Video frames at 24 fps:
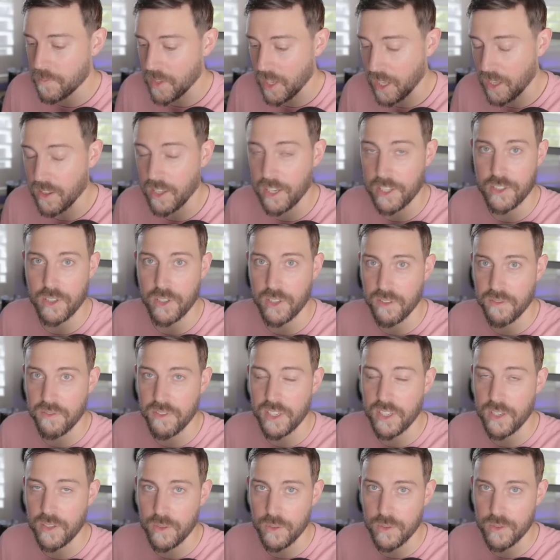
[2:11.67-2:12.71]
electric
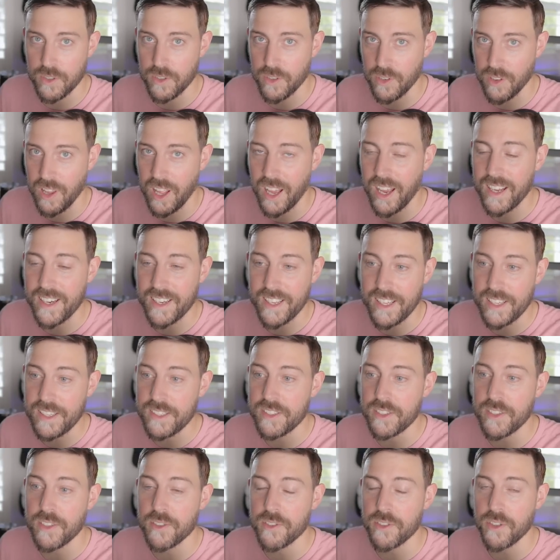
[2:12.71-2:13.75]
vehicles are a lot
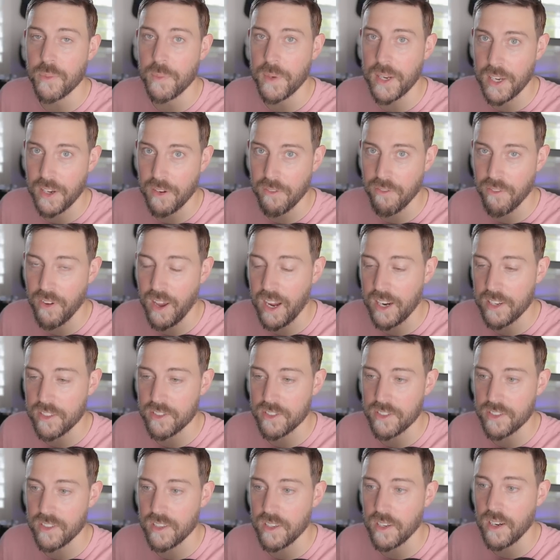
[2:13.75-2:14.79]
easier to
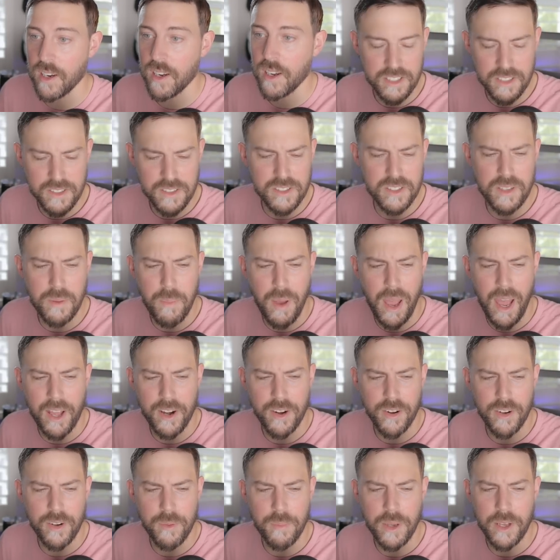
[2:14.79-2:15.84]
manufacture as long as the
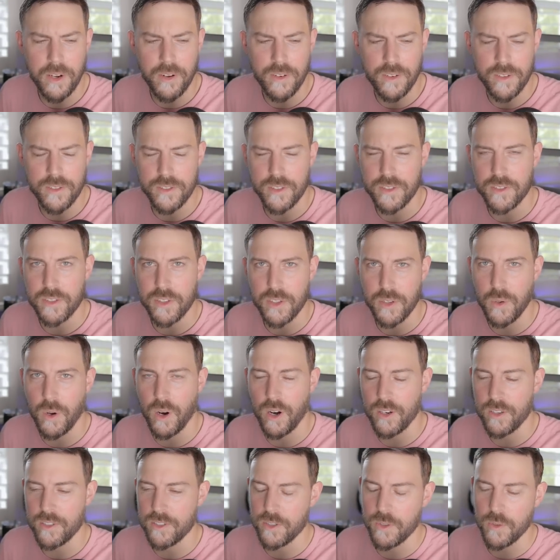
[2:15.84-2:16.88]
battery minerals aren't too
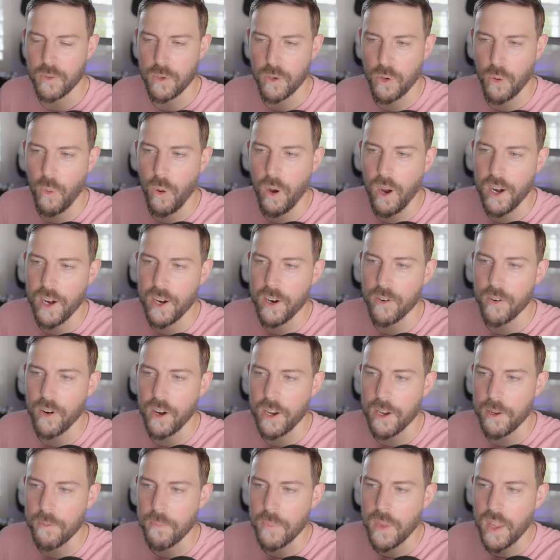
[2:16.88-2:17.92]
hard to acquire,
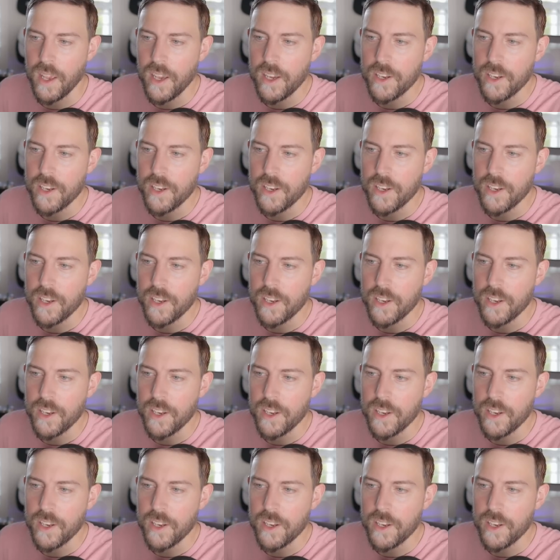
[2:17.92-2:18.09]
right?